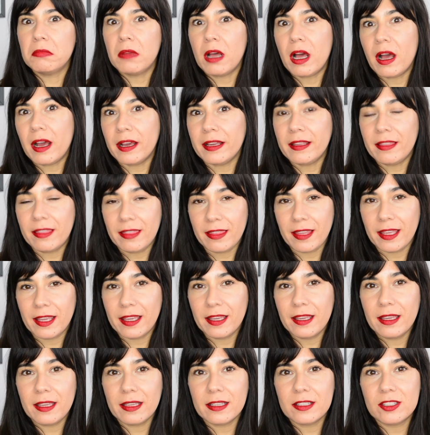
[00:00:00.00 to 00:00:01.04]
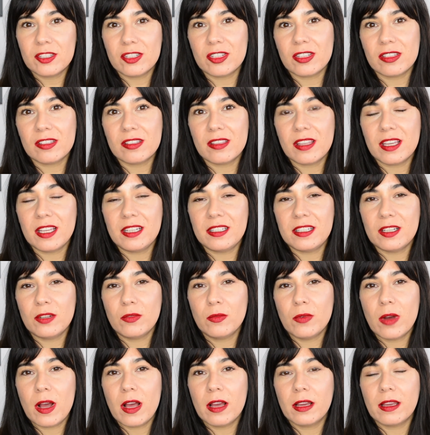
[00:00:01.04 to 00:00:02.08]
I think it's just they didn't
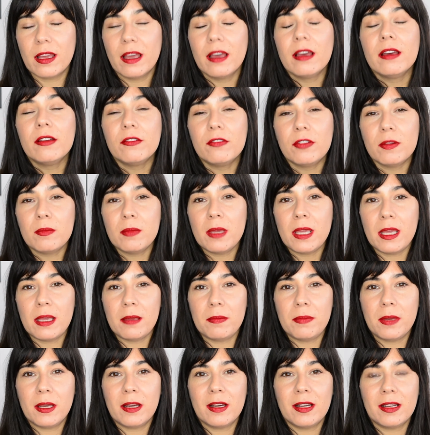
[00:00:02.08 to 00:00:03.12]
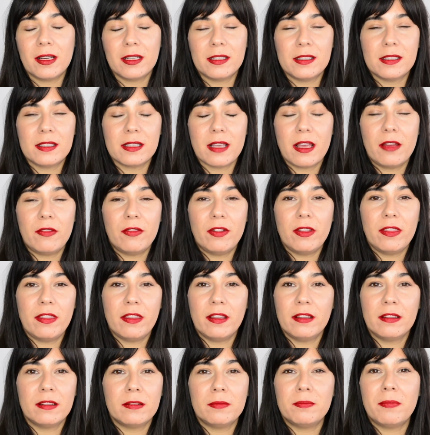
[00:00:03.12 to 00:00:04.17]
work for me because
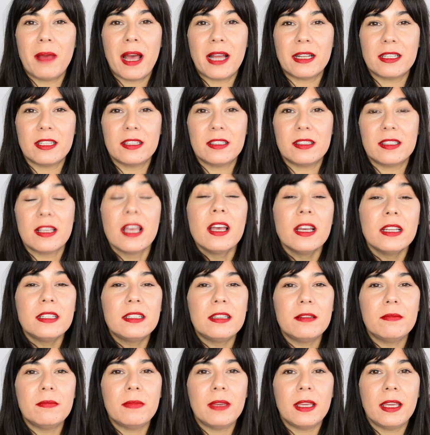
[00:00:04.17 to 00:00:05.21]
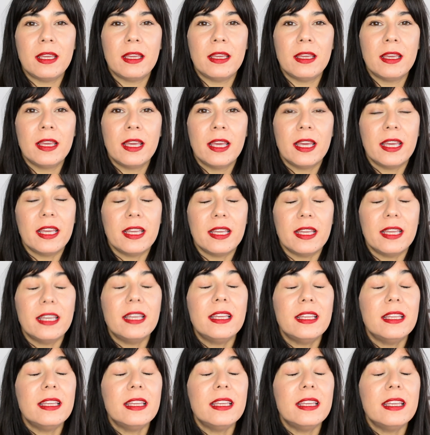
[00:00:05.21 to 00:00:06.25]
everything that matters to me
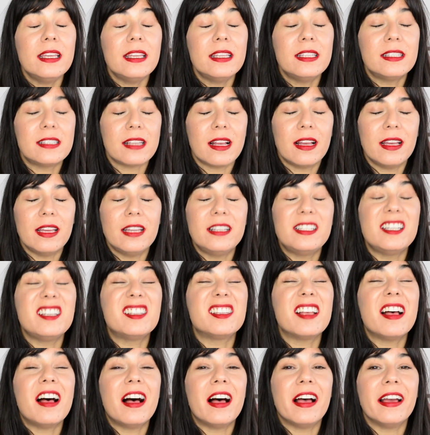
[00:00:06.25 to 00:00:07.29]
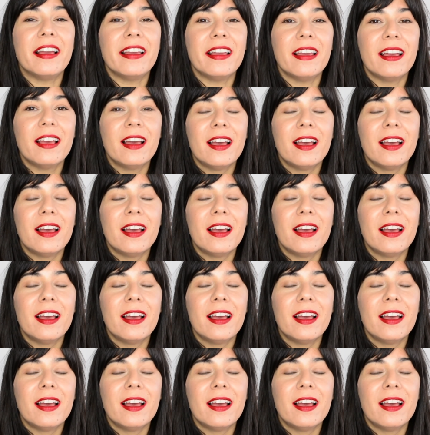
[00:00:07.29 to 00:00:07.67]
is it is I.